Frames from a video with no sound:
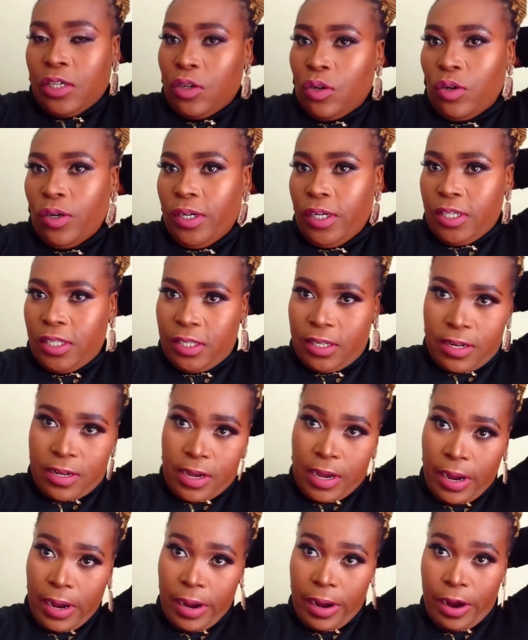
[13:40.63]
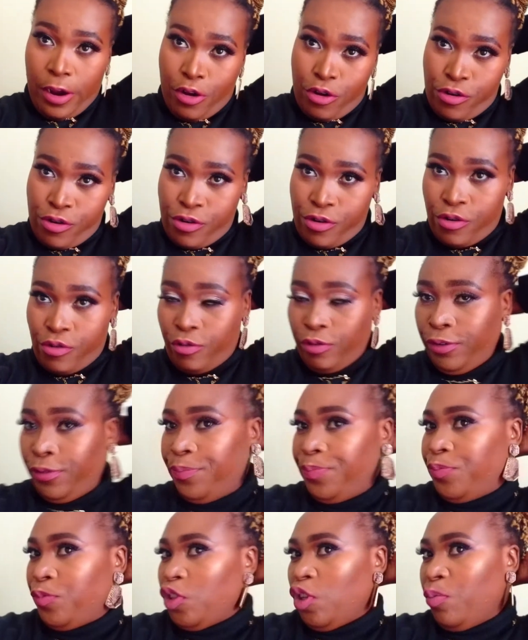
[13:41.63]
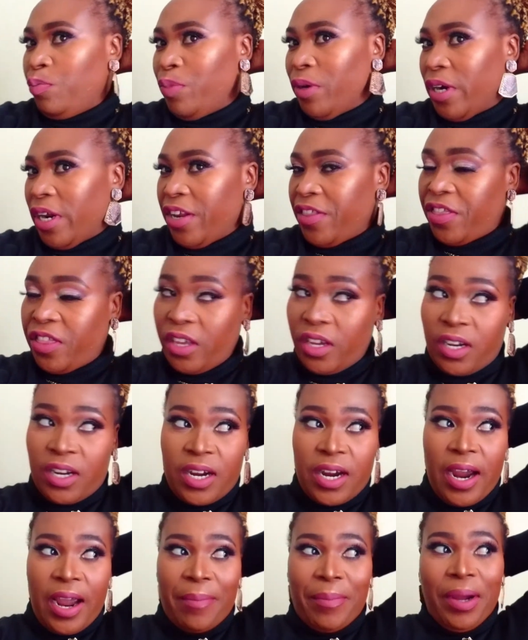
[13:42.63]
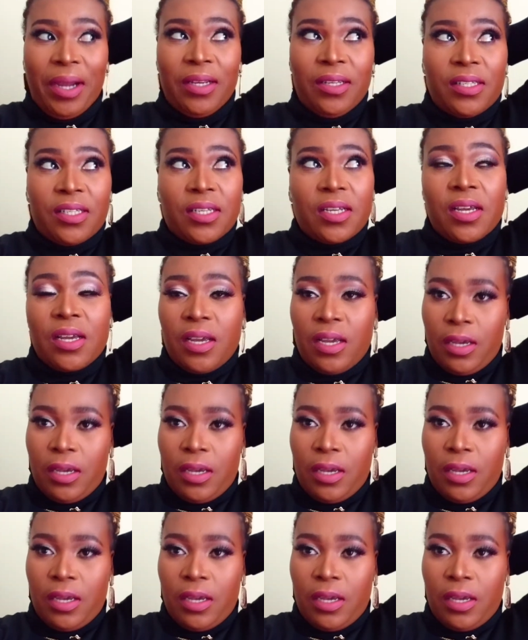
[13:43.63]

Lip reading: Honestly, I don't know. But I think I might